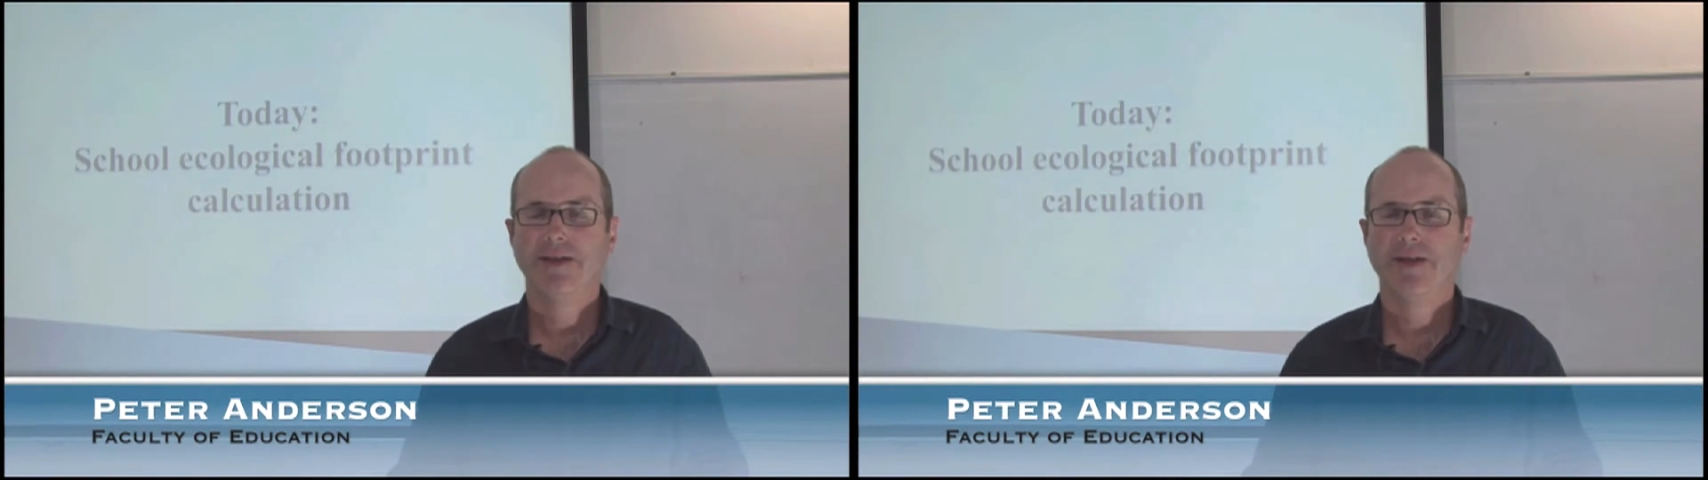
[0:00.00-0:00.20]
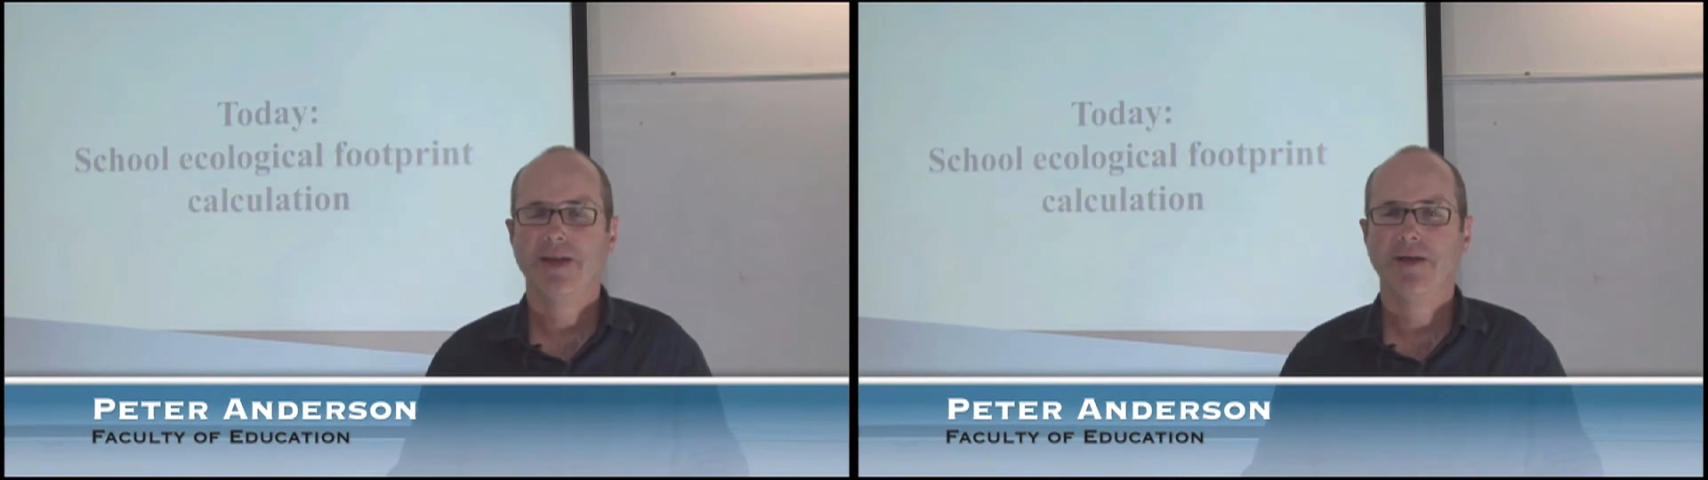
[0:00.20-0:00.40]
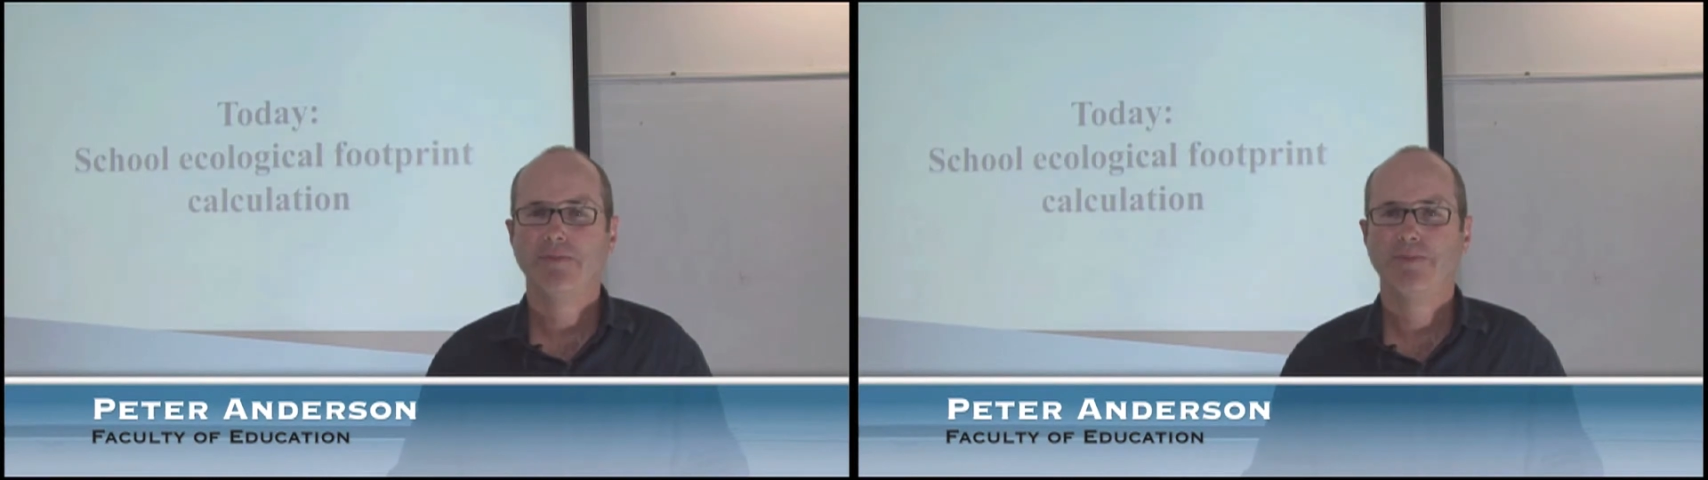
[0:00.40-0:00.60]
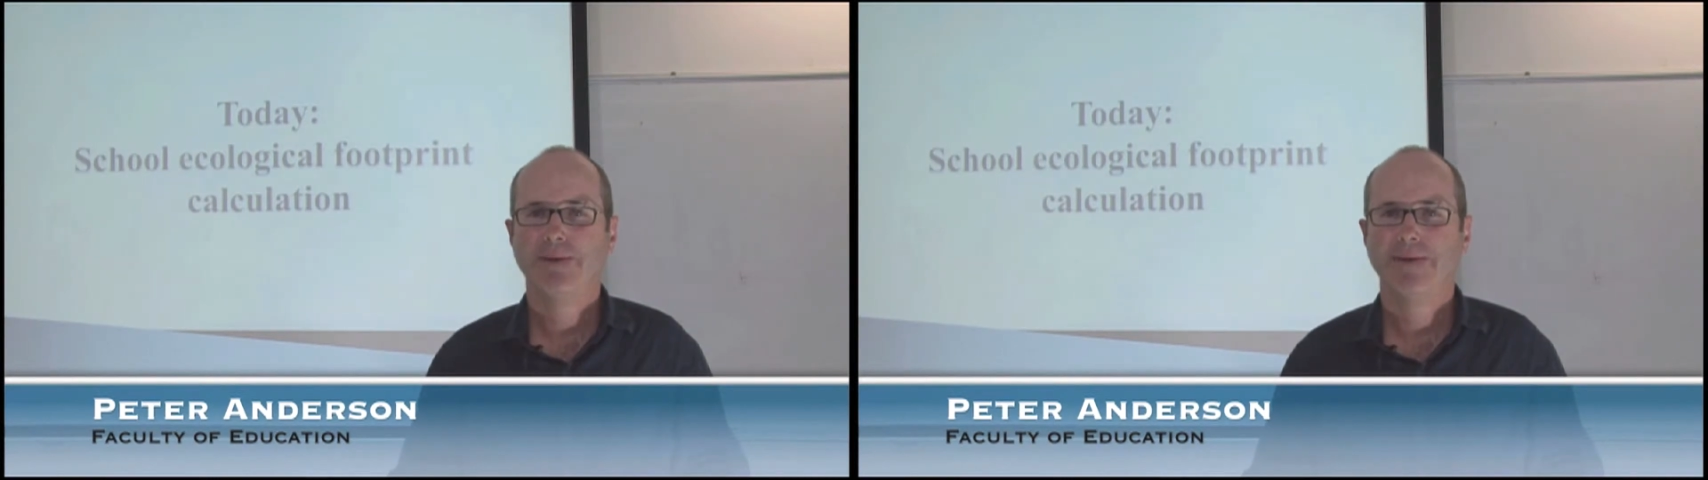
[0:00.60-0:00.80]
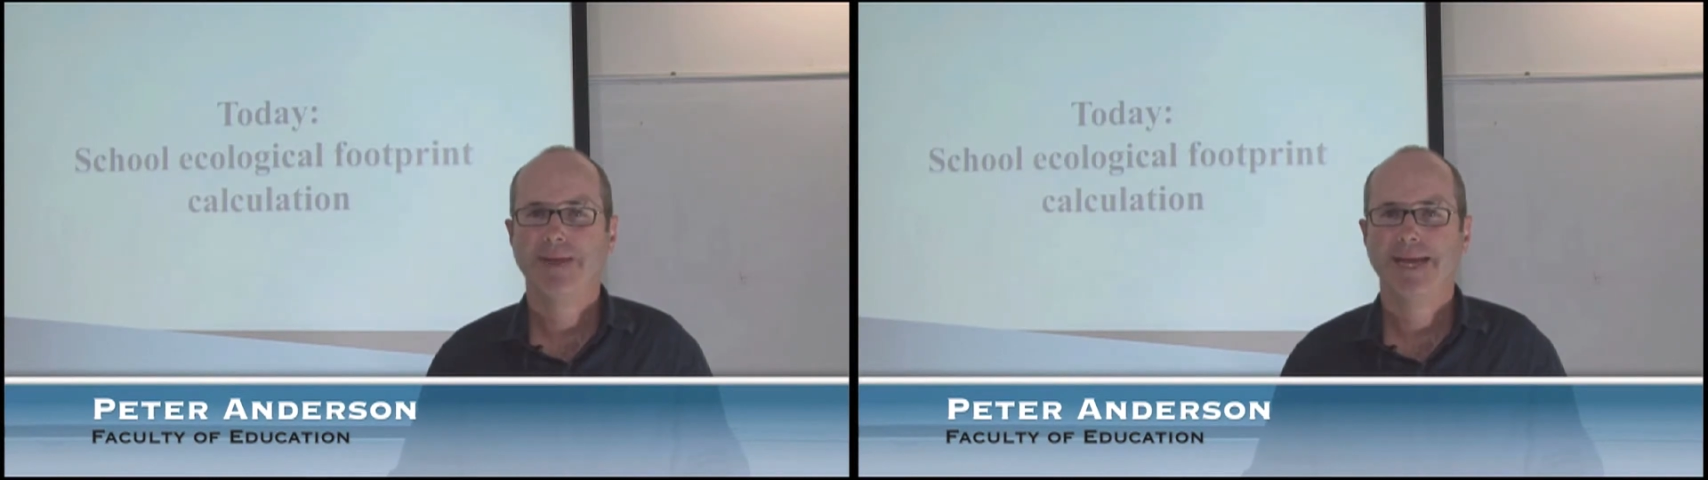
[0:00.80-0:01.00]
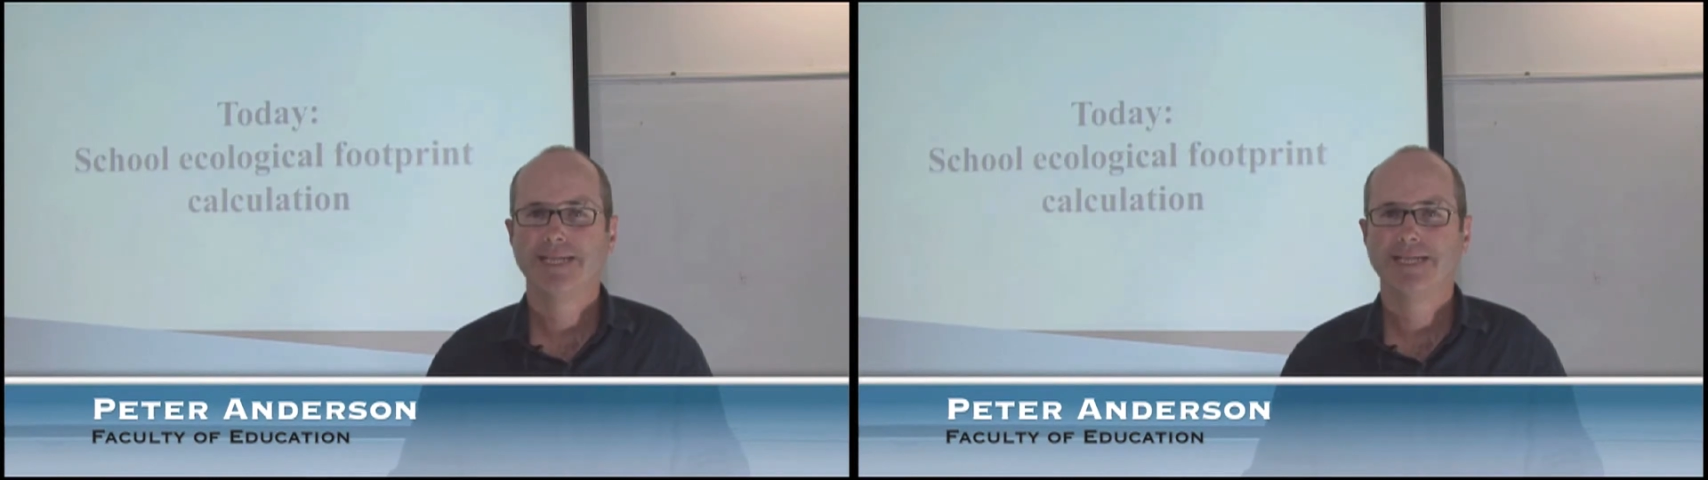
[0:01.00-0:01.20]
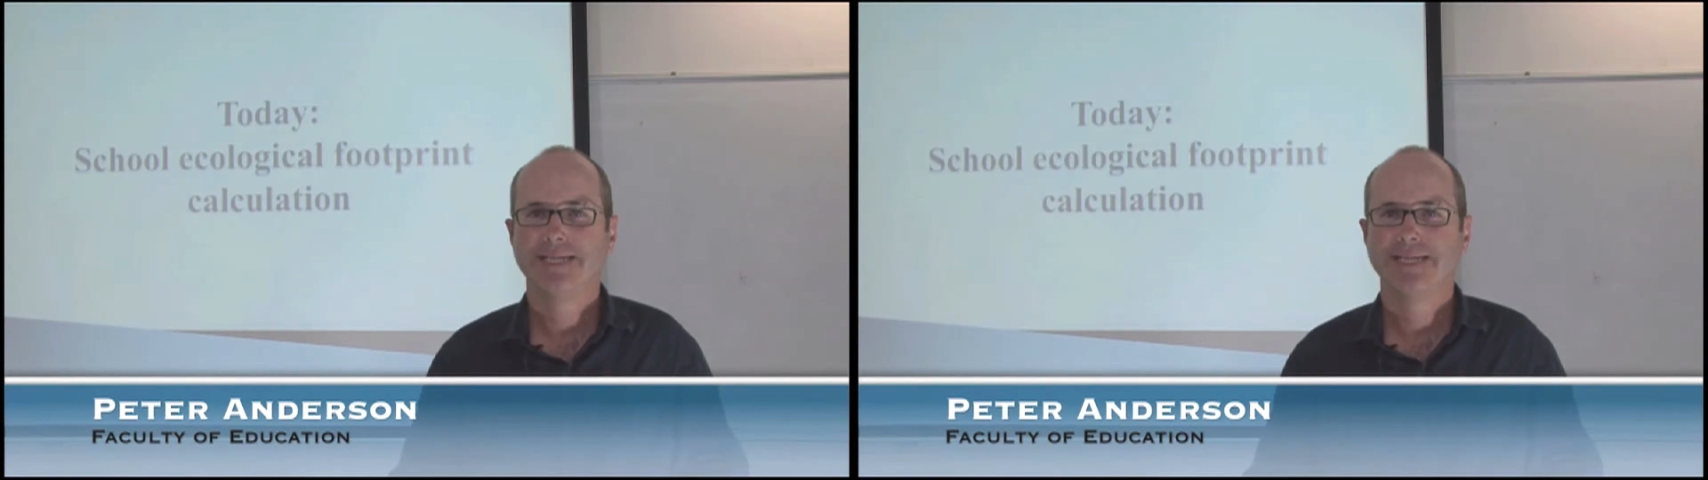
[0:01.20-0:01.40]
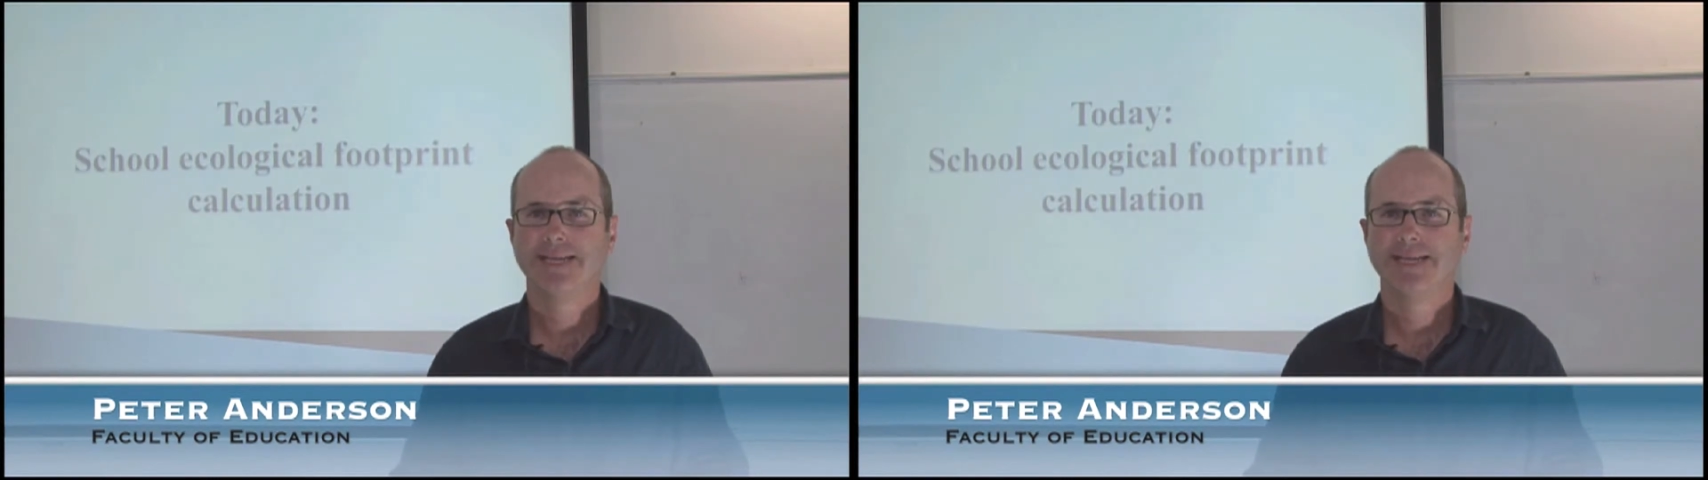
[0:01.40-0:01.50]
and I hope that